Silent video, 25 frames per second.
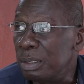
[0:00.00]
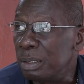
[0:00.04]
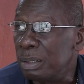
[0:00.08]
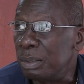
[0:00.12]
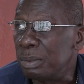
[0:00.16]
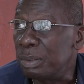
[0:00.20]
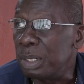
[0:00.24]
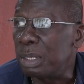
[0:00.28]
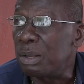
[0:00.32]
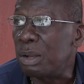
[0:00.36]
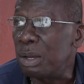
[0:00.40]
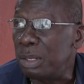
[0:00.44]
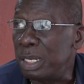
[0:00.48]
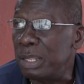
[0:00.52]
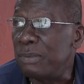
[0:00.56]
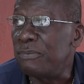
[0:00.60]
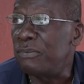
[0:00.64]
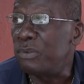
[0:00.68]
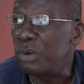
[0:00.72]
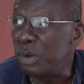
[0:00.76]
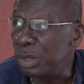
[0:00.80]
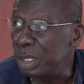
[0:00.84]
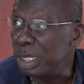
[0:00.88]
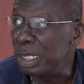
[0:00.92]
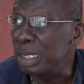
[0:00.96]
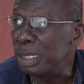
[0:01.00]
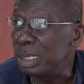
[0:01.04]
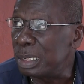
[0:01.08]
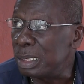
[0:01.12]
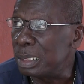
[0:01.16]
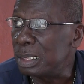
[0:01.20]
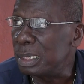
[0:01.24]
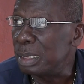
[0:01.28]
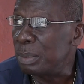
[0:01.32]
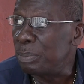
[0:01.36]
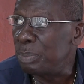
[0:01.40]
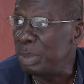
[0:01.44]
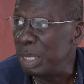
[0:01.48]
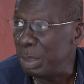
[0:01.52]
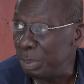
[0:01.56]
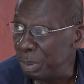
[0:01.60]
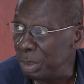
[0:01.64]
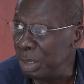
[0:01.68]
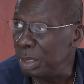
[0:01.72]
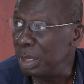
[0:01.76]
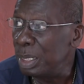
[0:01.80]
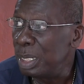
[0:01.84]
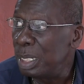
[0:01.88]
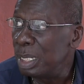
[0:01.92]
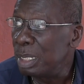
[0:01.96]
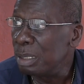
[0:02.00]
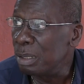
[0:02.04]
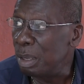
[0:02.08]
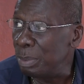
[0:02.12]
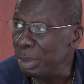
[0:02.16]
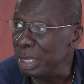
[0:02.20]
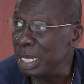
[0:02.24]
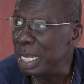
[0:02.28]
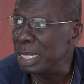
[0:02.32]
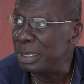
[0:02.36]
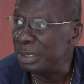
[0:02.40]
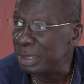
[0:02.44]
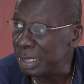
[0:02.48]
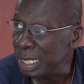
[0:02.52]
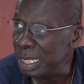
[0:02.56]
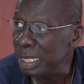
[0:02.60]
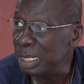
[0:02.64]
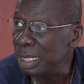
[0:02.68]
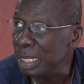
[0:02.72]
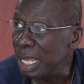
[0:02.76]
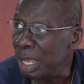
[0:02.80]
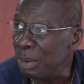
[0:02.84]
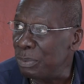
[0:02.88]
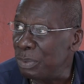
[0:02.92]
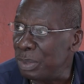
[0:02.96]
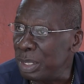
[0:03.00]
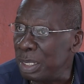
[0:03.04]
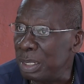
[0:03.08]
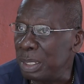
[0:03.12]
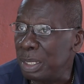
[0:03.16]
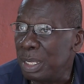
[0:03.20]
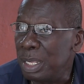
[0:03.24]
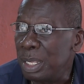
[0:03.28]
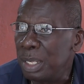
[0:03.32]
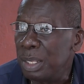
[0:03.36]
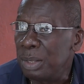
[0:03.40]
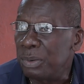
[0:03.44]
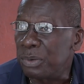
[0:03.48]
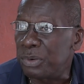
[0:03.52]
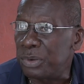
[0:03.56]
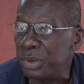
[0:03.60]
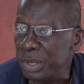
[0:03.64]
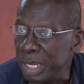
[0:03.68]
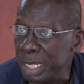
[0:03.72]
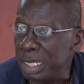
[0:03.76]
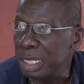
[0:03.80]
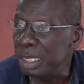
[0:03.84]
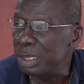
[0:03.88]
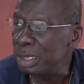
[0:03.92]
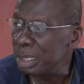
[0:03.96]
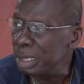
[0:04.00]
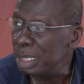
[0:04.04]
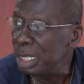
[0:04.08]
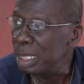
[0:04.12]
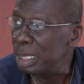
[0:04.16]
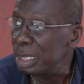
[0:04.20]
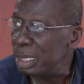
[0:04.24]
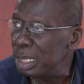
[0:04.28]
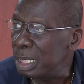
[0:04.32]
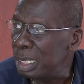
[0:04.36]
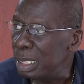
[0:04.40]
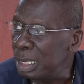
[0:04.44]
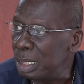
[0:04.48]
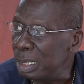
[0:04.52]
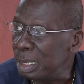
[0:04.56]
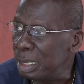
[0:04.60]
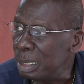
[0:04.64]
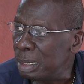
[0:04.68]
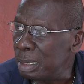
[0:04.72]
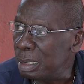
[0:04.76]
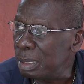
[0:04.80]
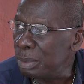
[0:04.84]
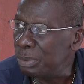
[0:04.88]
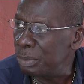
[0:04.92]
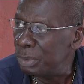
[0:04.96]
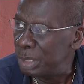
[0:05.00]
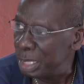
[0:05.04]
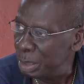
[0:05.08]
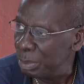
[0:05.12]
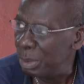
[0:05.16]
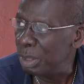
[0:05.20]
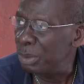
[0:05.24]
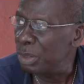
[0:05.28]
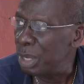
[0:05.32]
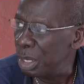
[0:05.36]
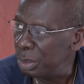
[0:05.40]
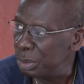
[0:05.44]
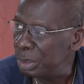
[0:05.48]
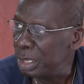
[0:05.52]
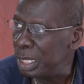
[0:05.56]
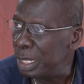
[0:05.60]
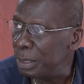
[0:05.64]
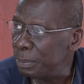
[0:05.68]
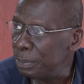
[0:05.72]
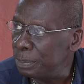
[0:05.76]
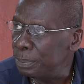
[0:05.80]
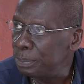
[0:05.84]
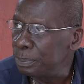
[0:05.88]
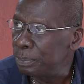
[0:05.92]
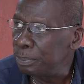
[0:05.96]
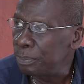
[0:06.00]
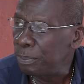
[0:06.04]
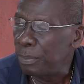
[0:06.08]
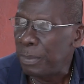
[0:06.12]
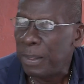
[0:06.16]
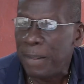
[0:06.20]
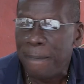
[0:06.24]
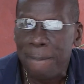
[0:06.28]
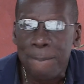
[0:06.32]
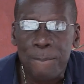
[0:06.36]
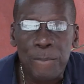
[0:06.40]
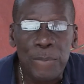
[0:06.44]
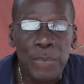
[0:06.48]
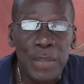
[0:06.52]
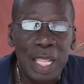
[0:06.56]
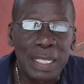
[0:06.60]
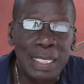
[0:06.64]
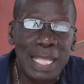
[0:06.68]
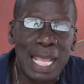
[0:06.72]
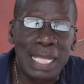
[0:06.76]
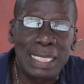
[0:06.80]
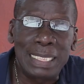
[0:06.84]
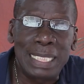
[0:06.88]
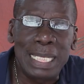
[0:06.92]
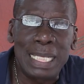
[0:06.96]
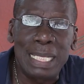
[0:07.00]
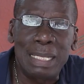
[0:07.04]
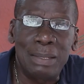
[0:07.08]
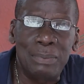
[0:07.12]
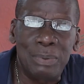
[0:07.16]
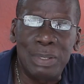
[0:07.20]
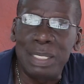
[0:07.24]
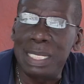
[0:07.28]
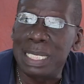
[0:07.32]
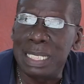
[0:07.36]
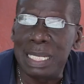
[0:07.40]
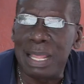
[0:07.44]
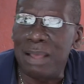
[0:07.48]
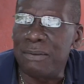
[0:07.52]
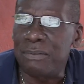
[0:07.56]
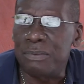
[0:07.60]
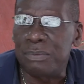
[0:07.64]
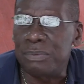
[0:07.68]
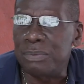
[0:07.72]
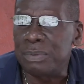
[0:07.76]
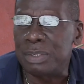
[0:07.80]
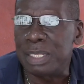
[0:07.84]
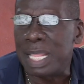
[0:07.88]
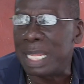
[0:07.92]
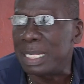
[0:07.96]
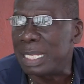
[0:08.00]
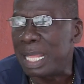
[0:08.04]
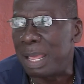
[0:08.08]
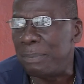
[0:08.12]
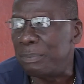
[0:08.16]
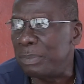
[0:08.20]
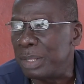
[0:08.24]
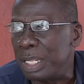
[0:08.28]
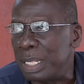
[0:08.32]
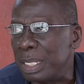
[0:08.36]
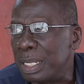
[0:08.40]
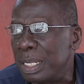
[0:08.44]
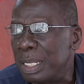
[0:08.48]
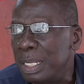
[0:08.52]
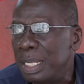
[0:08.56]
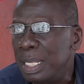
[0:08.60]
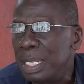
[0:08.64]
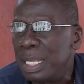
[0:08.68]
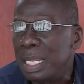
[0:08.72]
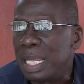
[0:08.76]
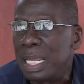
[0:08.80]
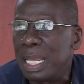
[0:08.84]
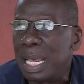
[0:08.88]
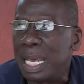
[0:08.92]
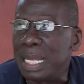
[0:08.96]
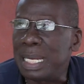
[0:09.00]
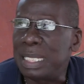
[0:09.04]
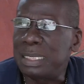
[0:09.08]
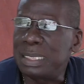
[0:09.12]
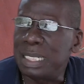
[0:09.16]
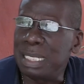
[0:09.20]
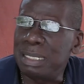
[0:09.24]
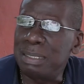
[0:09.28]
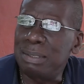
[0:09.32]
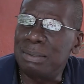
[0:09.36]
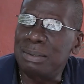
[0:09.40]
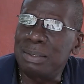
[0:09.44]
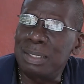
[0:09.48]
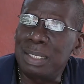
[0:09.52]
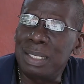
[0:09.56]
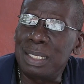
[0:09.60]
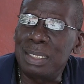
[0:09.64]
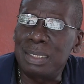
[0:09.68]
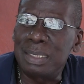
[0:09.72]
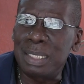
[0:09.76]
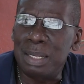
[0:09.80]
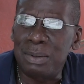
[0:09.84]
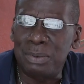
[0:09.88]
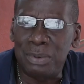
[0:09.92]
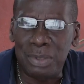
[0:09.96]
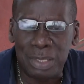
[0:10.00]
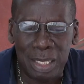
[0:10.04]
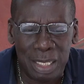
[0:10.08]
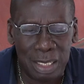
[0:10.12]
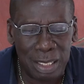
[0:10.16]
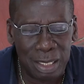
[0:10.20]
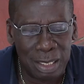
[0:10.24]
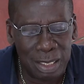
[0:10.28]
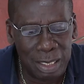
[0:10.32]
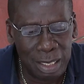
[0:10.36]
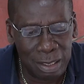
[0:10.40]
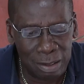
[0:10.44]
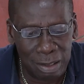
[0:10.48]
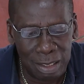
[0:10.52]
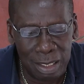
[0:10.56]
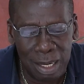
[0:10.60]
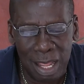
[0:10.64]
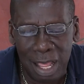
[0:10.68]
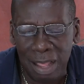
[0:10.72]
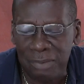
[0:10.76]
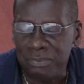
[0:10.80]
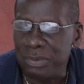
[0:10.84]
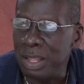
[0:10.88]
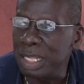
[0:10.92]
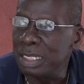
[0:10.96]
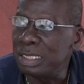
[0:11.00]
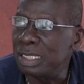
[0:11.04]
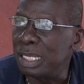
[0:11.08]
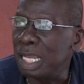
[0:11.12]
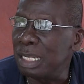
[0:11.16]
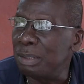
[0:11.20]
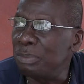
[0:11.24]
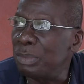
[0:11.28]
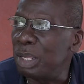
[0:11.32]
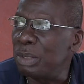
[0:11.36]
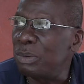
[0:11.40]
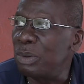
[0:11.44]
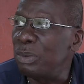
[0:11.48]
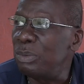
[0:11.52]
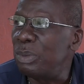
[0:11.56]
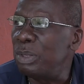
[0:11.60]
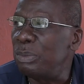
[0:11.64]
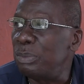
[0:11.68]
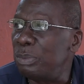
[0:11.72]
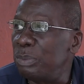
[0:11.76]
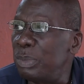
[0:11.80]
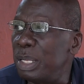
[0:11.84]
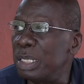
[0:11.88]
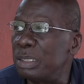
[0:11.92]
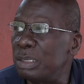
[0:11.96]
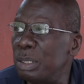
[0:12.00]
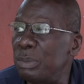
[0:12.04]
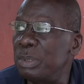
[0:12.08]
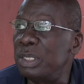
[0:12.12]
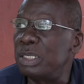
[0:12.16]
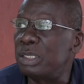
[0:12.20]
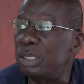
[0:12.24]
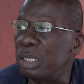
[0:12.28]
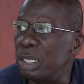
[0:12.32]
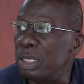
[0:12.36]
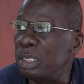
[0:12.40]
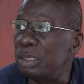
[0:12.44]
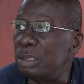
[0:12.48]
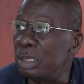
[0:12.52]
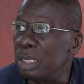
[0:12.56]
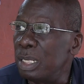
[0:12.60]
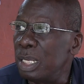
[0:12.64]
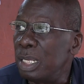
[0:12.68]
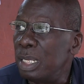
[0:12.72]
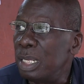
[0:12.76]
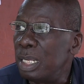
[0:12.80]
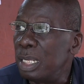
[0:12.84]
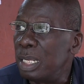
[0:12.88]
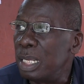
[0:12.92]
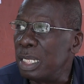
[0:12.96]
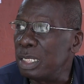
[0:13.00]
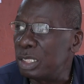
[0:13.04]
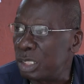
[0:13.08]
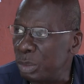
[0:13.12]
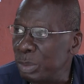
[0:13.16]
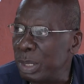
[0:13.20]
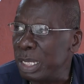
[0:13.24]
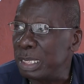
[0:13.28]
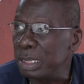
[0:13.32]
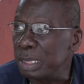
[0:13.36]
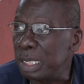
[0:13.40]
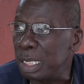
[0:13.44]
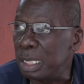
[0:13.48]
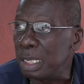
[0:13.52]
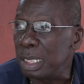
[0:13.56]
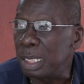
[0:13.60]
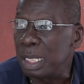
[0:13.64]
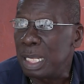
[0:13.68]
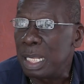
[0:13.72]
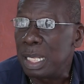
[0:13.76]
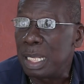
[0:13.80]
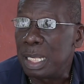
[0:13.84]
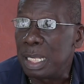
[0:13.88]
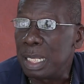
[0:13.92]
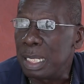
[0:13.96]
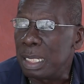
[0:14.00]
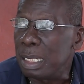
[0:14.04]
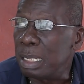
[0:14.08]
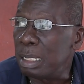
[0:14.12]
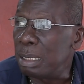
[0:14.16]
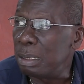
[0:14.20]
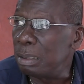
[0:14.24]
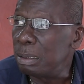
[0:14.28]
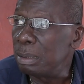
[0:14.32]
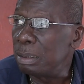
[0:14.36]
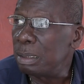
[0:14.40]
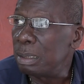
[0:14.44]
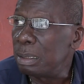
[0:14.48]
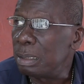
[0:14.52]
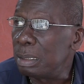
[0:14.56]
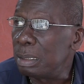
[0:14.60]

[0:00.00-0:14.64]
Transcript: Recording vocals. People come in and sing, and we create the rhythm around them. That day we didn't have that happening, and I said, instead of there and I laugh and chat, I could make some instrumental, you know.